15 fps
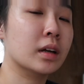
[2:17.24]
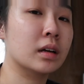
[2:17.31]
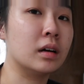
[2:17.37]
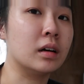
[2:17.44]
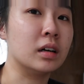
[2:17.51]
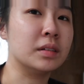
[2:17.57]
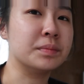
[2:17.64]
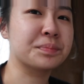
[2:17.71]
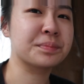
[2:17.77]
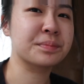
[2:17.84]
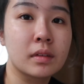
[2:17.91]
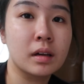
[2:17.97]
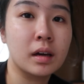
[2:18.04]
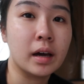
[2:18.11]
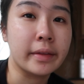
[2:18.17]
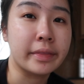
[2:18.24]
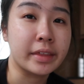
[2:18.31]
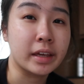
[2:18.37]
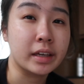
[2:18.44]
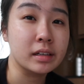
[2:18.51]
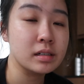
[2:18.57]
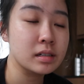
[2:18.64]
Oh, I
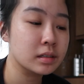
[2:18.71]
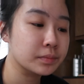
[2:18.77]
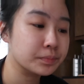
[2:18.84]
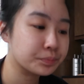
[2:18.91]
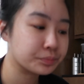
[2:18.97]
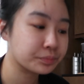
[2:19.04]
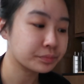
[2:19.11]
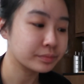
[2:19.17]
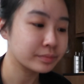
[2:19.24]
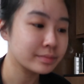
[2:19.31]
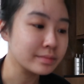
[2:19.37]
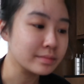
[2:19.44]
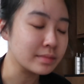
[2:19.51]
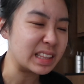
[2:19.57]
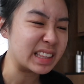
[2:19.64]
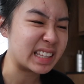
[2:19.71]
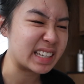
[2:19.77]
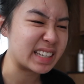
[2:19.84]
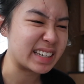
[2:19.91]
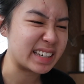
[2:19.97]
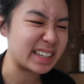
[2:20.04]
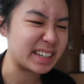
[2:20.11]
think
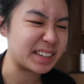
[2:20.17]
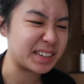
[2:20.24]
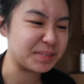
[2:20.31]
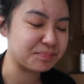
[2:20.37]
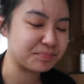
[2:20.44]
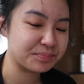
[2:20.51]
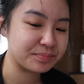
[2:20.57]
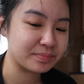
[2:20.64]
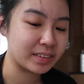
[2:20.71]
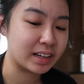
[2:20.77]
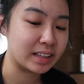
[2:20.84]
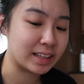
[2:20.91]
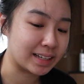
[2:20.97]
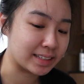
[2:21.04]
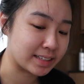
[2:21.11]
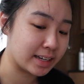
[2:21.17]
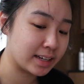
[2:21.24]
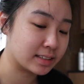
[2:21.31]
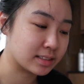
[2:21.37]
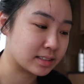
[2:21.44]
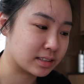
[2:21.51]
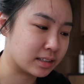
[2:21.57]
the
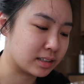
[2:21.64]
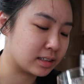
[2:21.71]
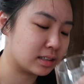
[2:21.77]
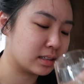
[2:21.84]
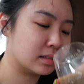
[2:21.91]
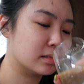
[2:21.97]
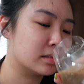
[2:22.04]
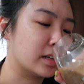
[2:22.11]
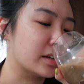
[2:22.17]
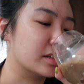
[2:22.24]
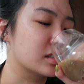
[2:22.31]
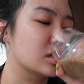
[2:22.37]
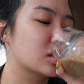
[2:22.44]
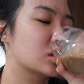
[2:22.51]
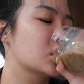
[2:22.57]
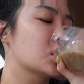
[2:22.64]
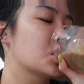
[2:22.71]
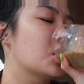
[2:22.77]
latte is the nicest.